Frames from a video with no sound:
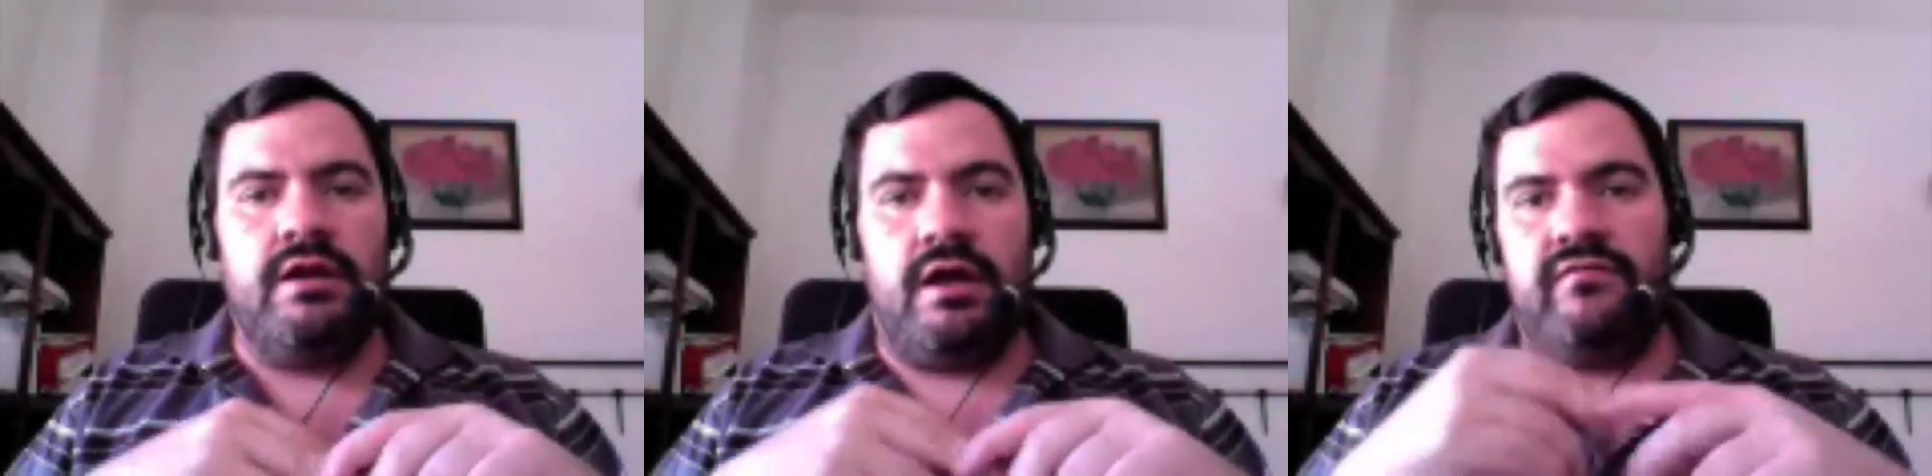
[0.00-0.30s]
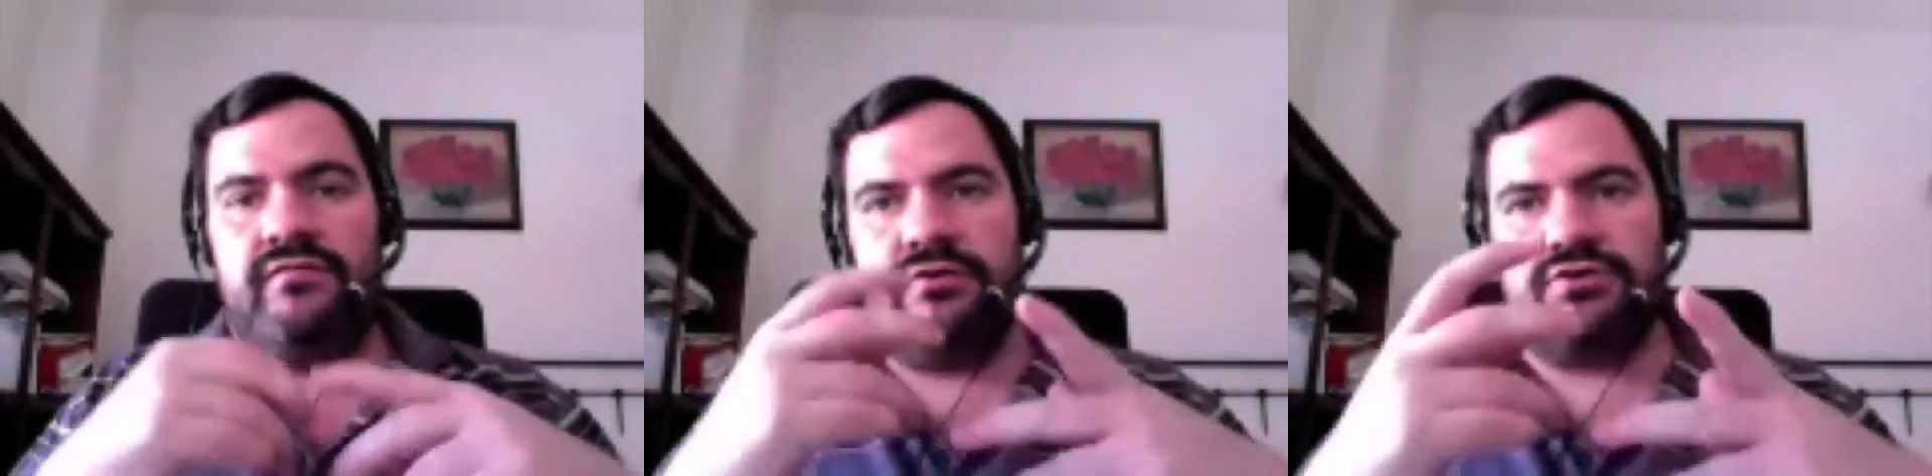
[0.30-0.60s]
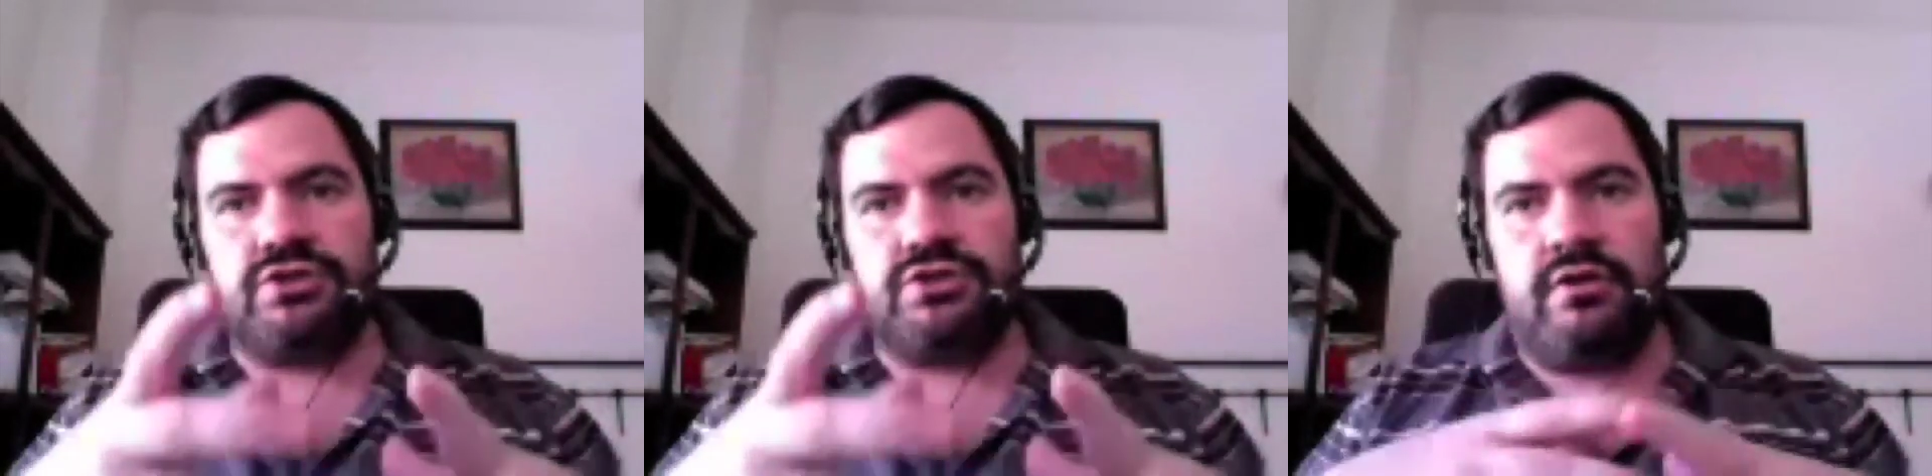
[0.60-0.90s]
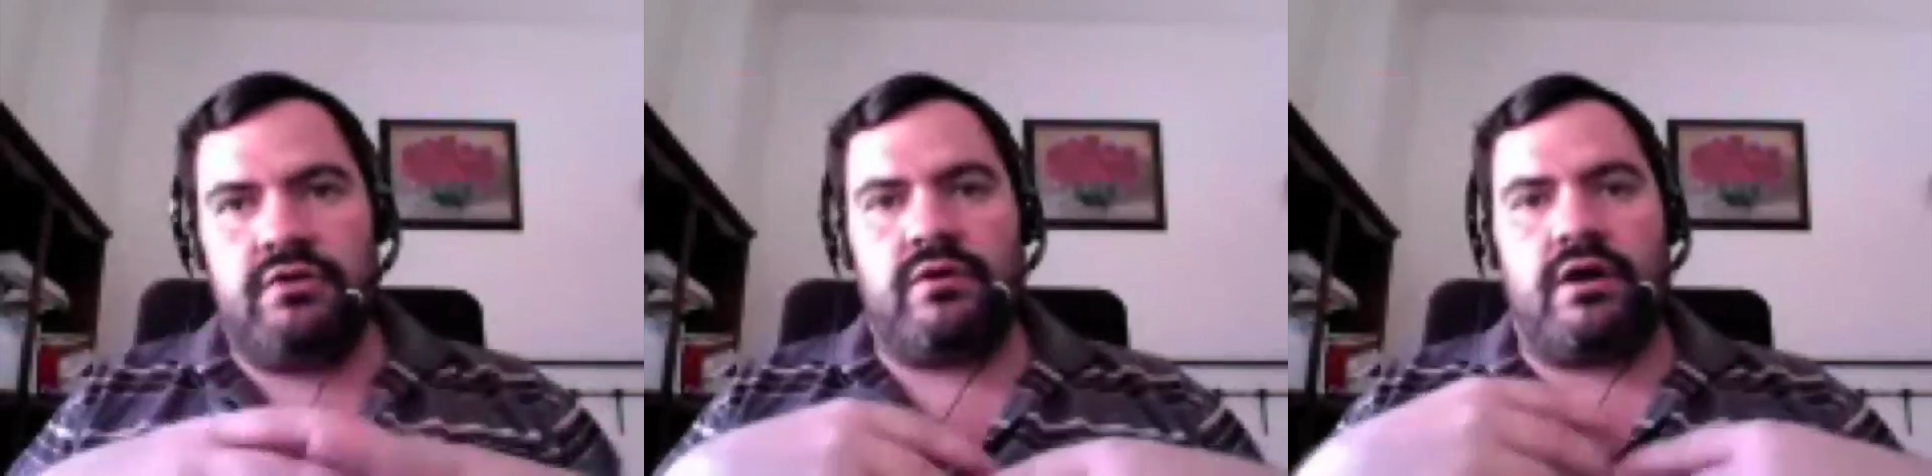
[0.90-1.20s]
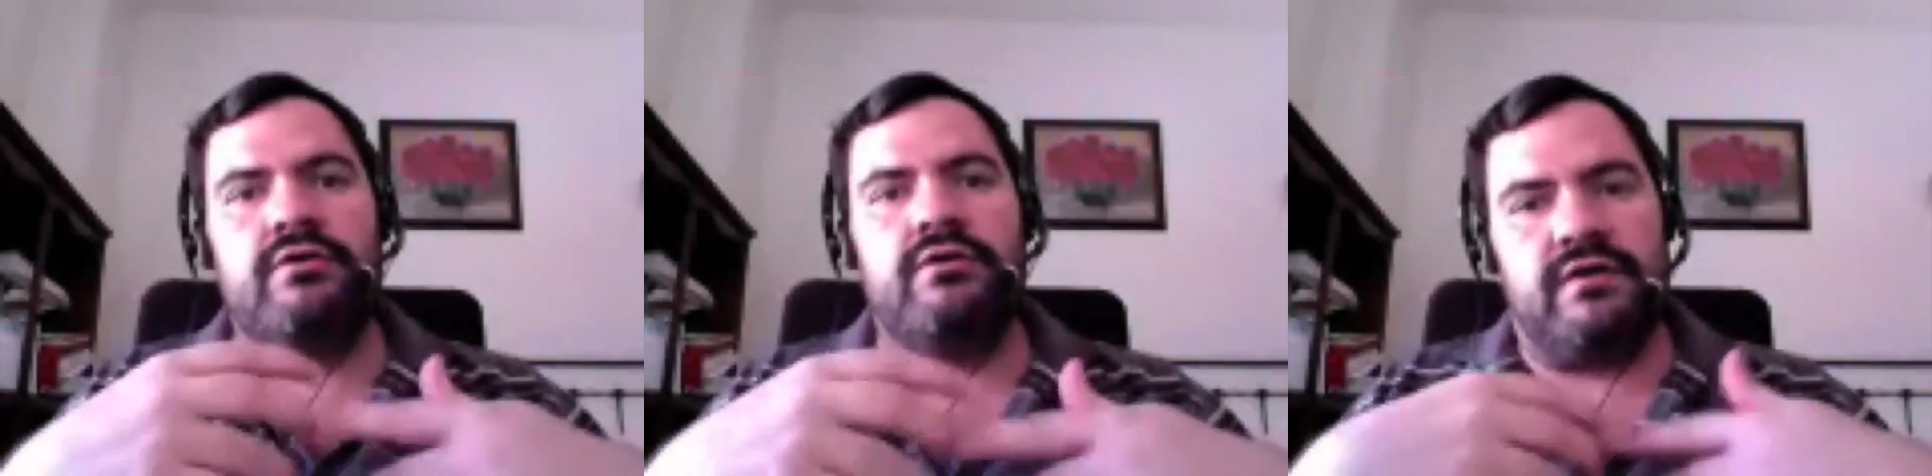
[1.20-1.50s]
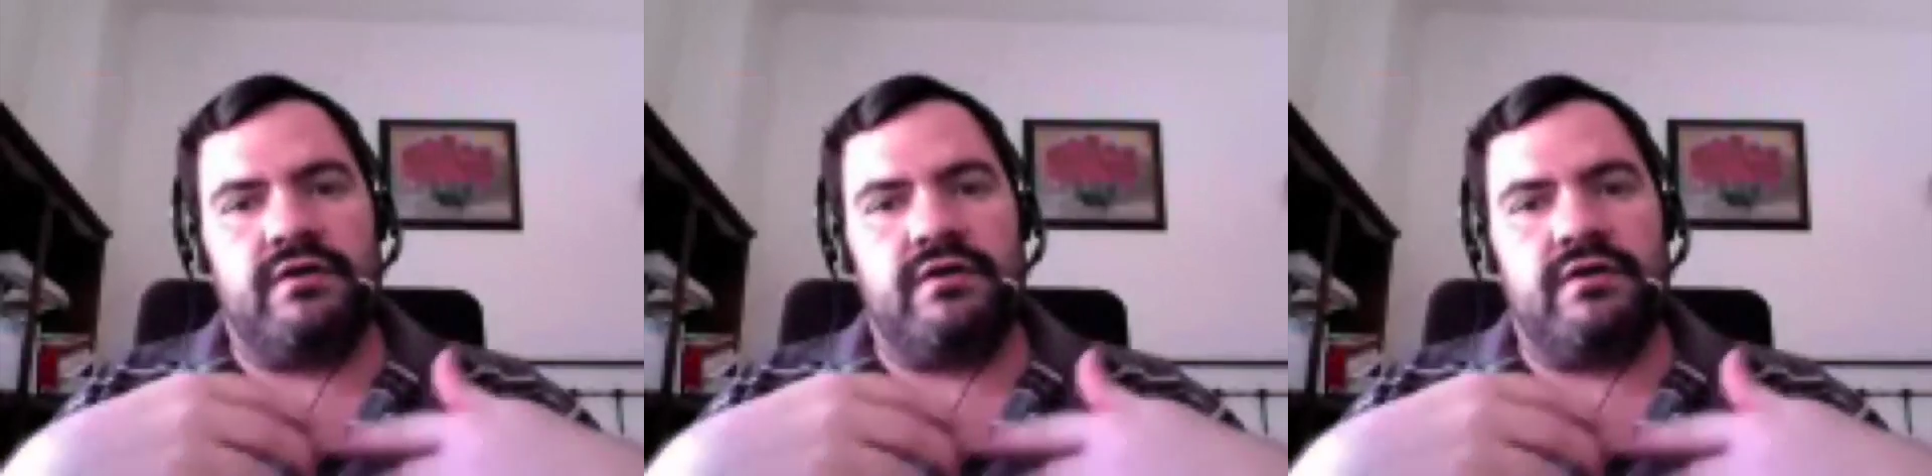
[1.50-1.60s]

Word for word: Now, if you show how you're going